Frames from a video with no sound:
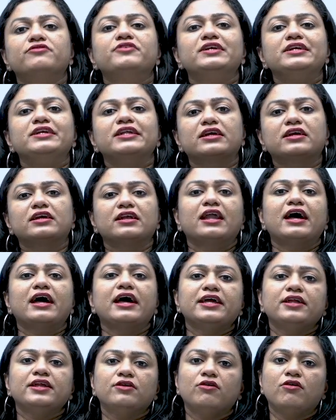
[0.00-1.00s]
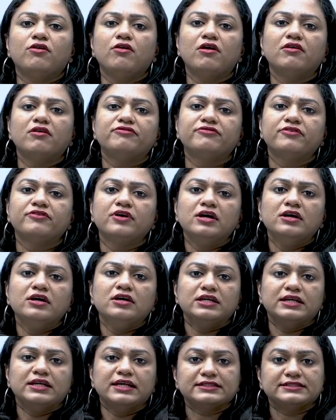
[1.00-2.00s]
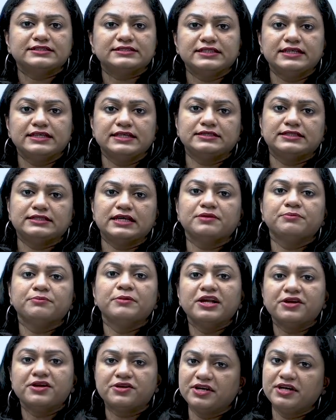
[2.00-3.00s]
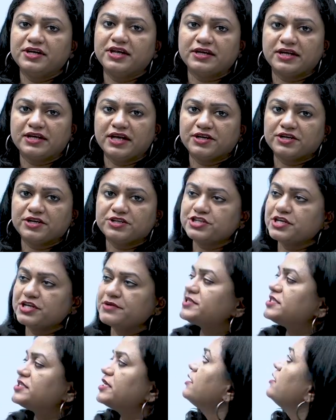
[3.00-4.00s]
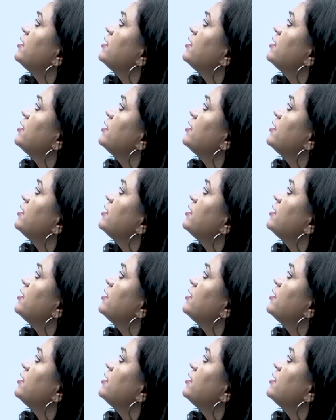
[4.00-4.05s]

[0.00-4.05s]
a decline of, let's say, that military dictatorships in